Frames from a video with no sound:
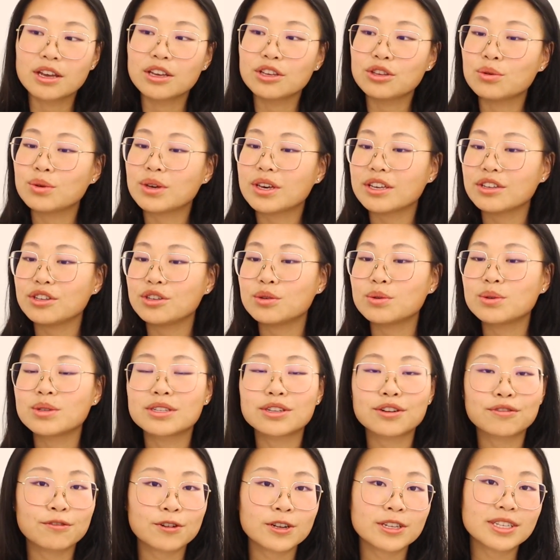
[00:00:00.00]
You can use
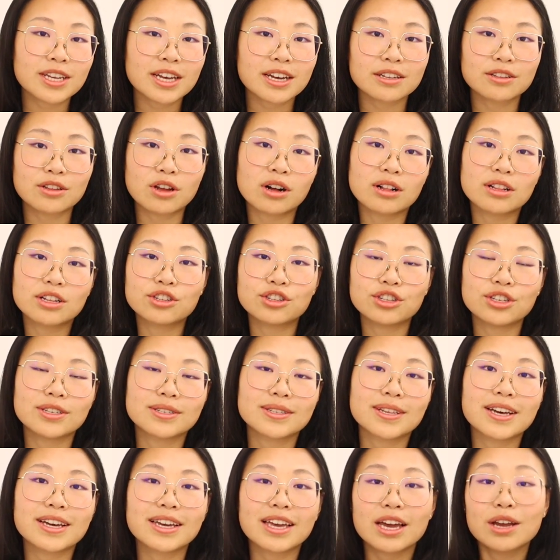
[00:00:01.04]
different technologies
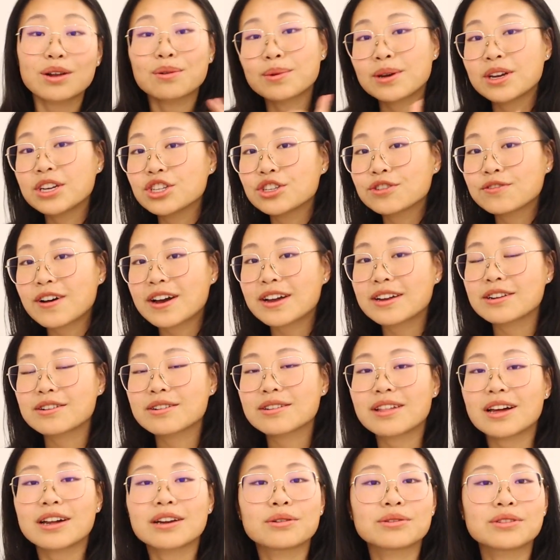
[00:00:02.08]
like a rangefinder
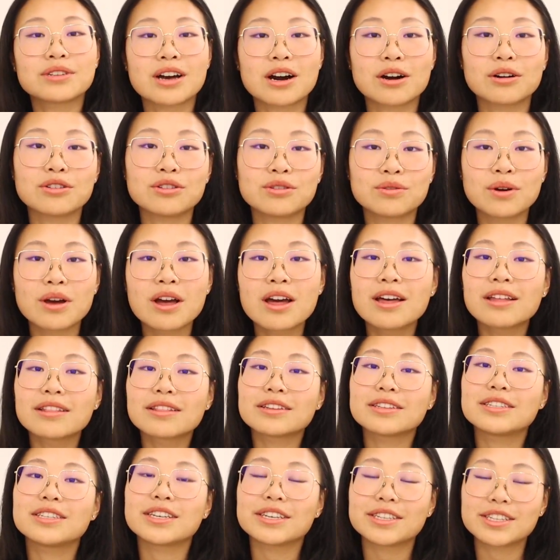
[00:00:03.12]
that'll tell you the
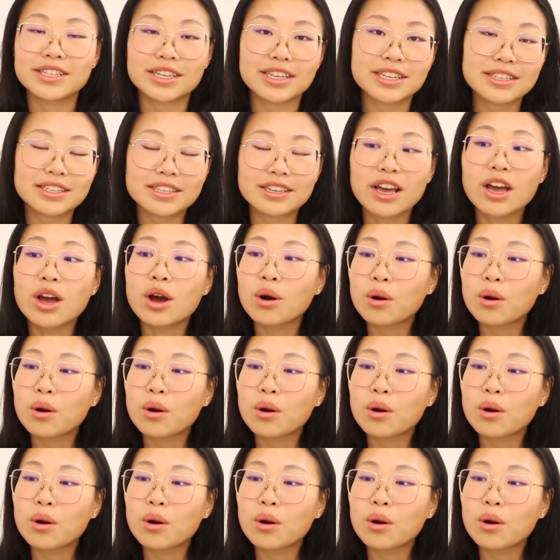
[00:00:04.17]
distance,